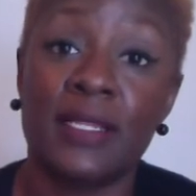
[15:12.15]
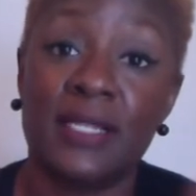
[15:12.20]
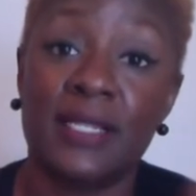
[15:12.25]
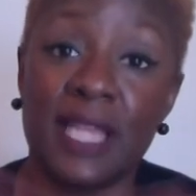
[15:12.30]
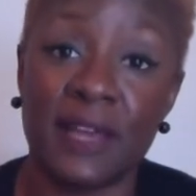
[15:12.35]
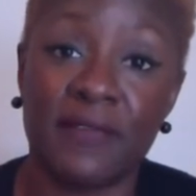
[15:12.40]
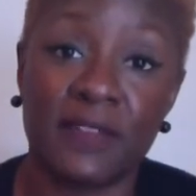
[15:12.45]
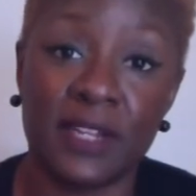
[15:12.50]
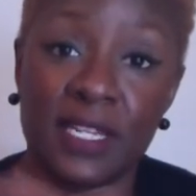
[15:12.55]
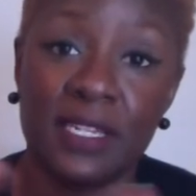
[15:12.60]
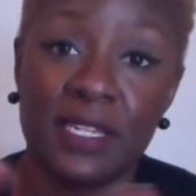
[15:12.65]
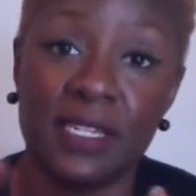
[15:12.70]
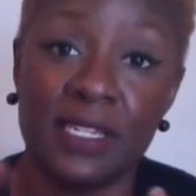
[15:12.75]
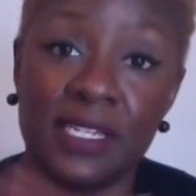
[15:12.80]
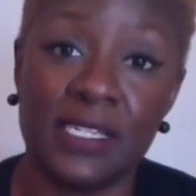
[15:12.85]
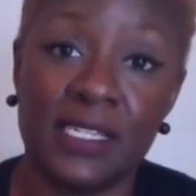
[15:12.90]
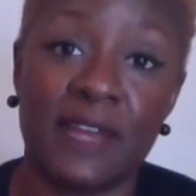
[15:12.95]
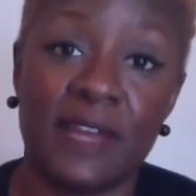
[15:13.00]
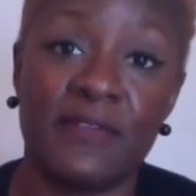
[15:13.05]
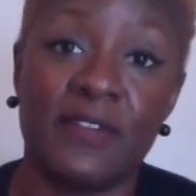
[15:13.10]
Definitely,
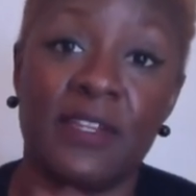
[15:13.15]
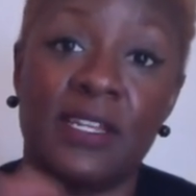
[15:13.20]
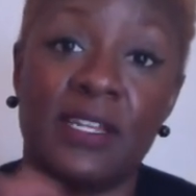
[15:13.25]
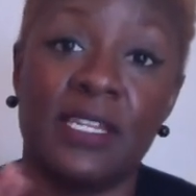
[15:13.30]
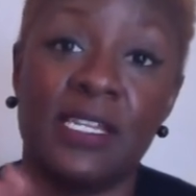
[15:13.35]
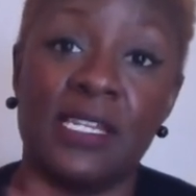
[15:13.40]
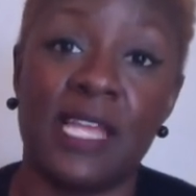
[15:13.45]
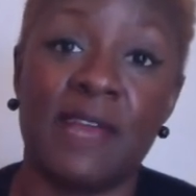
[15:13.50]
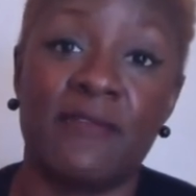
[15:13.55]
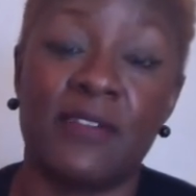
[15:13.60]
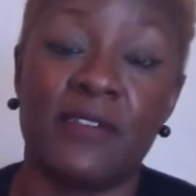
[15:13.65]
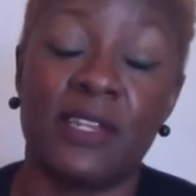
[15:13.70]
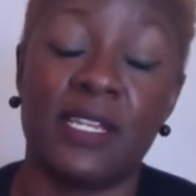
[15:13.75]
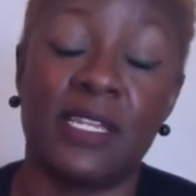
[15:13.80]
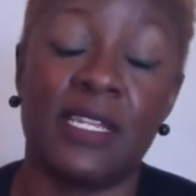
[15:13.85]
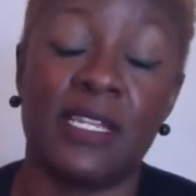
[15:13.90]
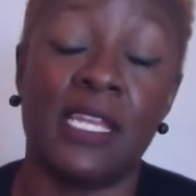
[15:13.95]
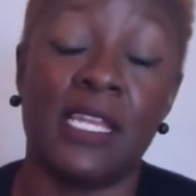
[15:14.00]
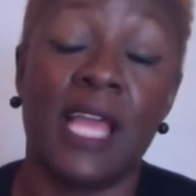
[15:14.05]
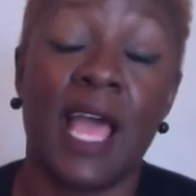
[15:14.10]
definitely,
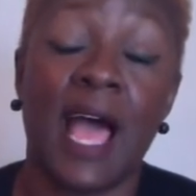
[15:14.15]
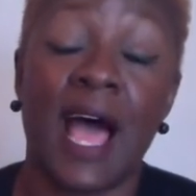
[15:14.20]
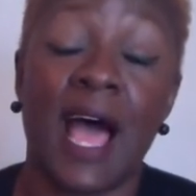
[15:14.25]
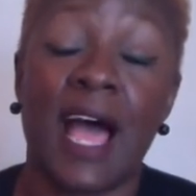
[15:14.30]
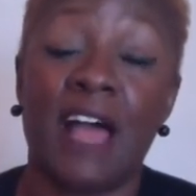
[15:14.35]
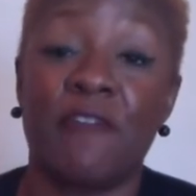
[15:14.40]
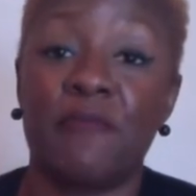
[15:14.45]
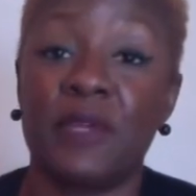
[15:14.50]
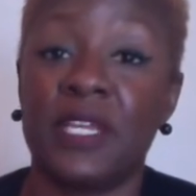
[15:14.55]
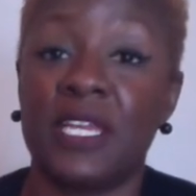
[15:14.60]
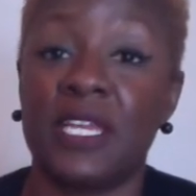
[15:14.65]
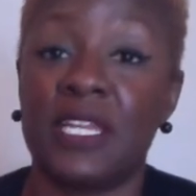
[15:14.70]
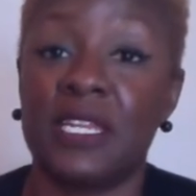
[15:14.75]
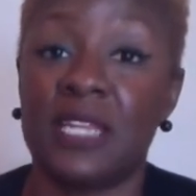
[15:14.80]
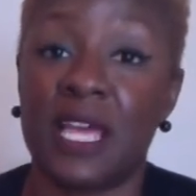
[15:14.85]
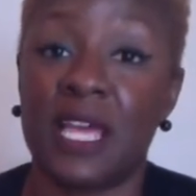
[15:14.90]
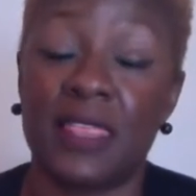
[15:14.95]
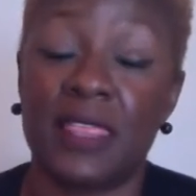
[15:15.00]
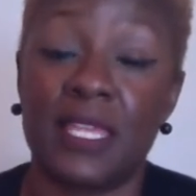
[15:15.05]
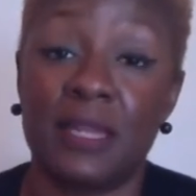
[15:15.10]
definitely. I have been
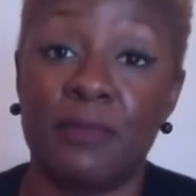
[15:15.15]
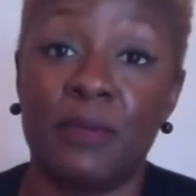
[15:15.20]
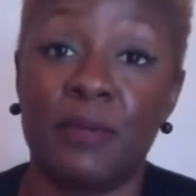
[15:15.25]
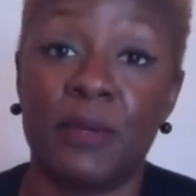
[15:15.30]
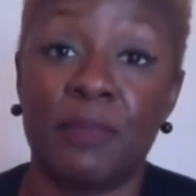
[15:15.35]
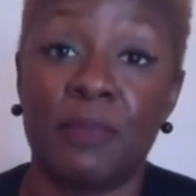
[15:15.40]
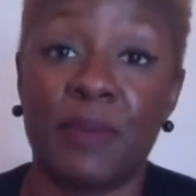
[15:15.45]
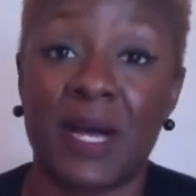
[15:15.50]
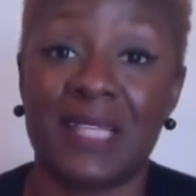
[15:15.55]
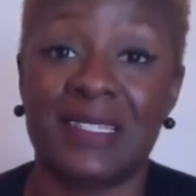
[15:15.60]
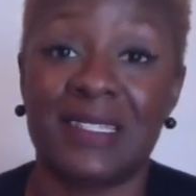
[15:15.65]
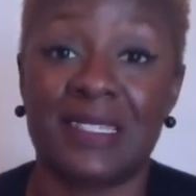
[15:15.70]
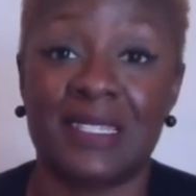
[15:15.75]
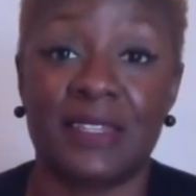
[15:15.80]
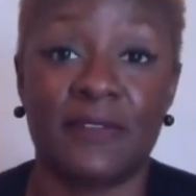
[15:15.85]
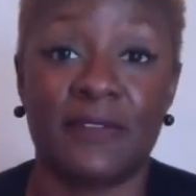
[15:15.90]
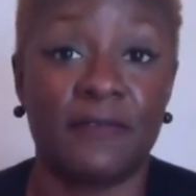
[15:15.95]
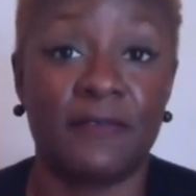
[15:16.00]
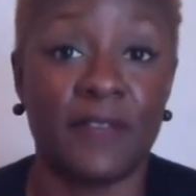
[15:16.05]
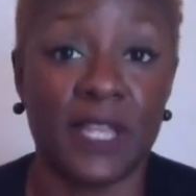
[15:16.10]
getting nothing but
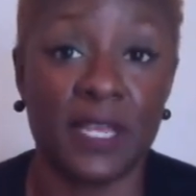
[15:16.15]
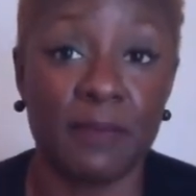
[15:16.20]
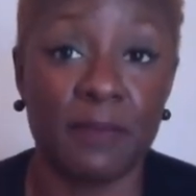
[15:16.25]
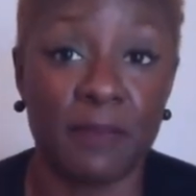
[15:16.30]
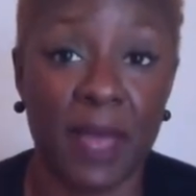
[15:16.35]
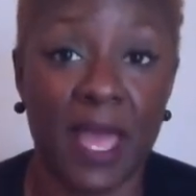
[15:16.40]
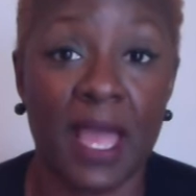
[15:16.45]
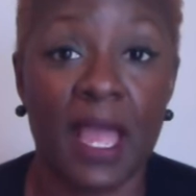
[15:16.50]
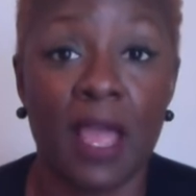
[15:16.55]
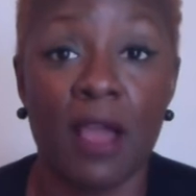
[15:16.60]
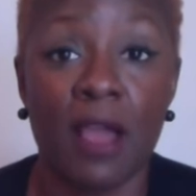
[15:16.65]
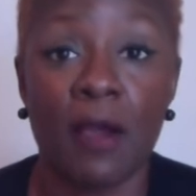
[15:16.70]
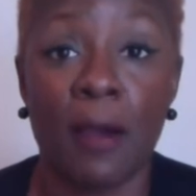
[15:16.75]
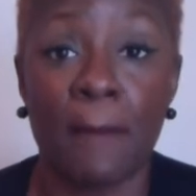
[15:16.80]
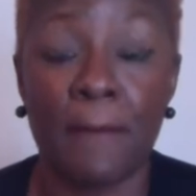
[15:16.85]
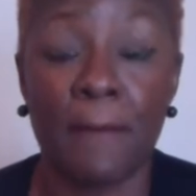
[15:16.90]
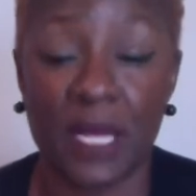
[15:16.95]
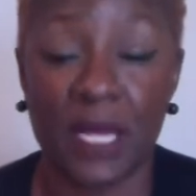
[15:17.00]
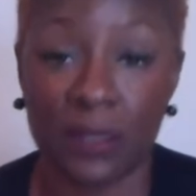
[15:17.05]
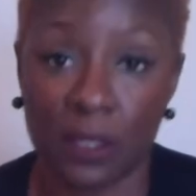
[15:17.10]
positive feedback
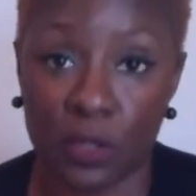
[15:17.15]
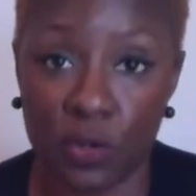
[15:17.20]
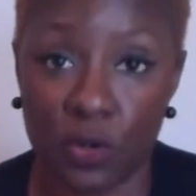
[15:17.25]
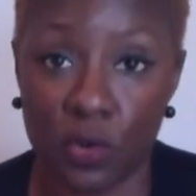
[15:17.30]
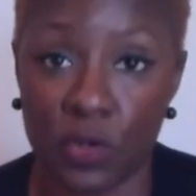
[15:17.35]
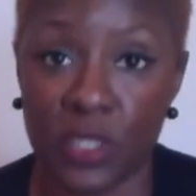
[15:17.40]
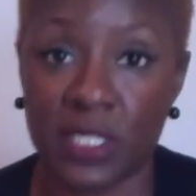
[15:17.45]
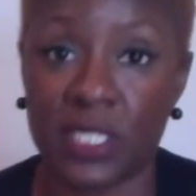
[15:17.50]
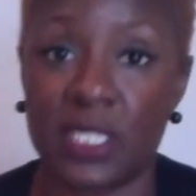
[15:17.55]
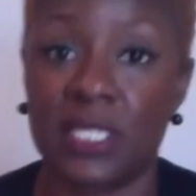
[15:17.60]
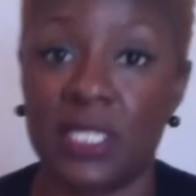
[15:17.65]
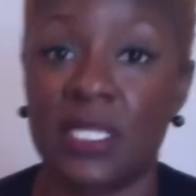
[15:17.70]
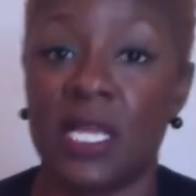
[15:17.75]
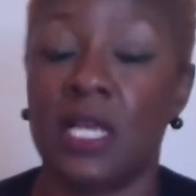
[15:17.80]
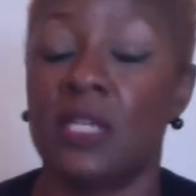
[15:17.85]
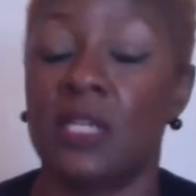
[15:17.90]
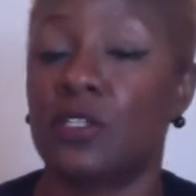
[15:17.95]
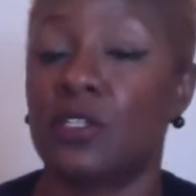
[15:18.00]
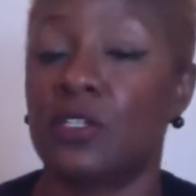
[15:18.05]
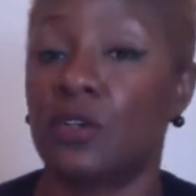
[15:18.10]
about the courses.
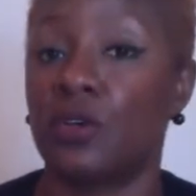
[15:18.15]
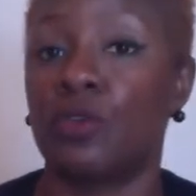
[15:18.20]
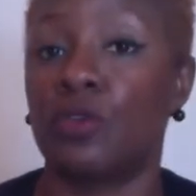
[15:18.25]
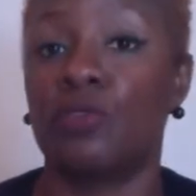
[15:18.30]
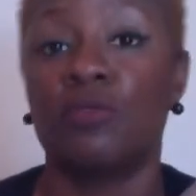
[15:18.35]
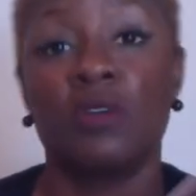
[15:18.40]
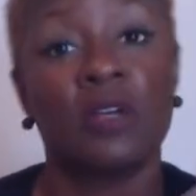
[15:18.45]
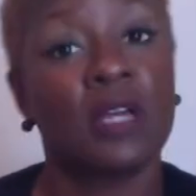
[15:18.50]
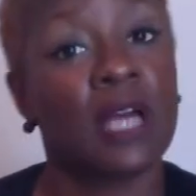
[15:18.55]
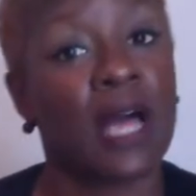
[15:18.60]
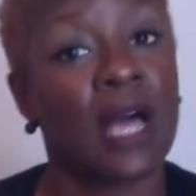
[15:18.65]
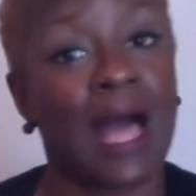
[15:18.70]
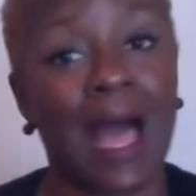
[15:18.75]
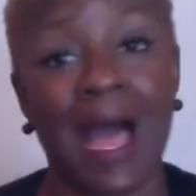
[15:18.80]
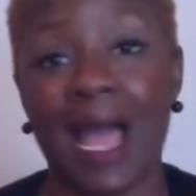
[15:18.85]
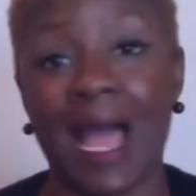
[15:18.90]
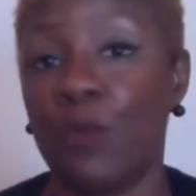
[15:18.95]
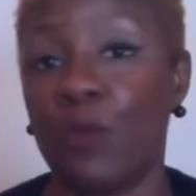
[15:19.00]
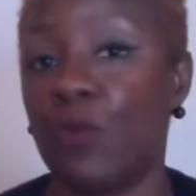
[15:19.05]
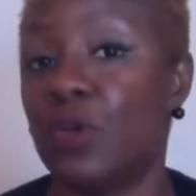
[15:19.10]
So
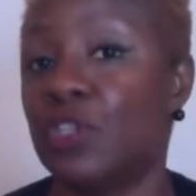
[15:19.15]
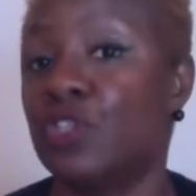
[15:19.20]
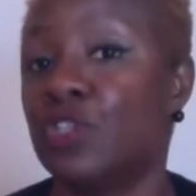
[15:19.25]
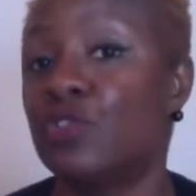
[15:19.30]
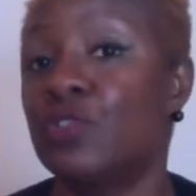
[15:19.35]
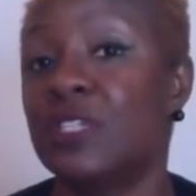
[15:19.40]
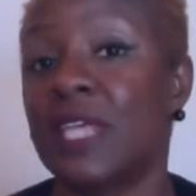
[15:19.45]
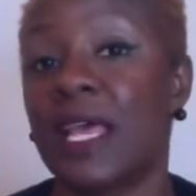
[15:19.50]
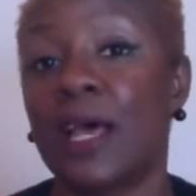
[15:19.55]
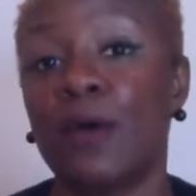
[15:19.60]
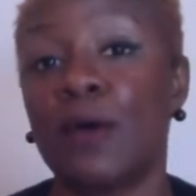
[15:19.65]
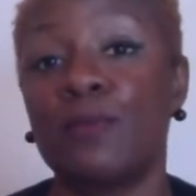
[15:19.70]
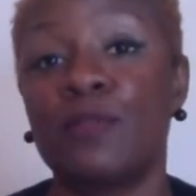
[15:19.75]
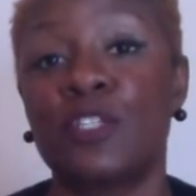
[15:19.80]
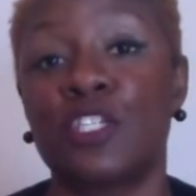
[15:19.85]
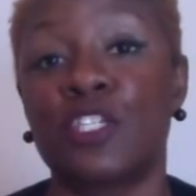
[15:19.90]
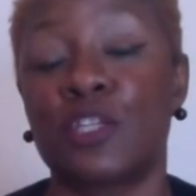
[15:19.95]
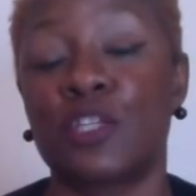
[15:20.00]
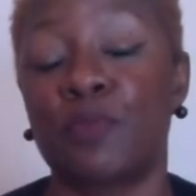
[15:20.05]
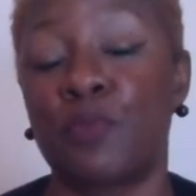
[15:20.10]
I want you to help
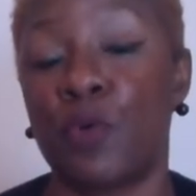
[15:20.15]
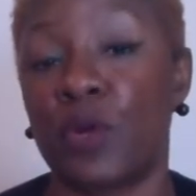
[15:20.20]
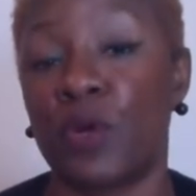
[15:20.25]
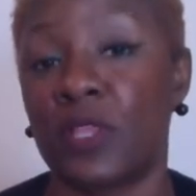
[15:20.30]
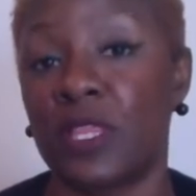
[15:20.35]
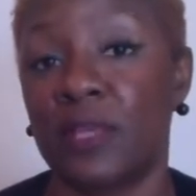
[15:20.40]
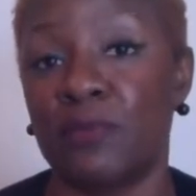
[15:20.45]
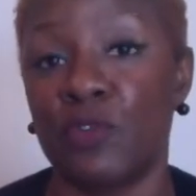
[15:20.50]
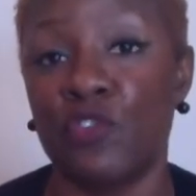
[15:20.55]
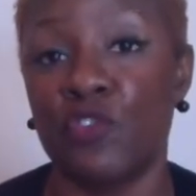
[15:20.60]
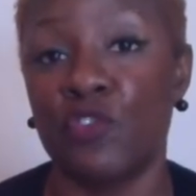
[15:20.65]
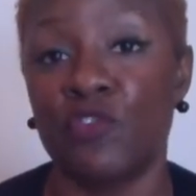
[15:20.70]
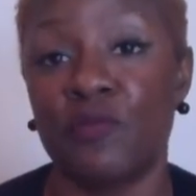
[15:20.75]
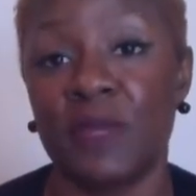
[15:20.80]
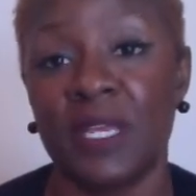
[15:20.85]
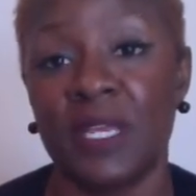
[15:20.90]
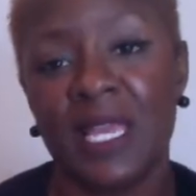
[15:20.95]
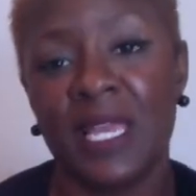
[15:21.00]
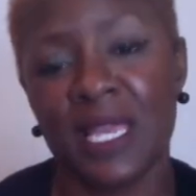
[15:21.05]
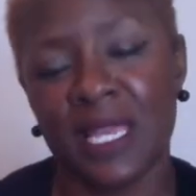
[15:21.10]
to support the
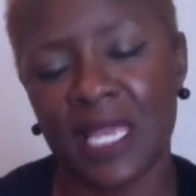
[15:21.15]
movement.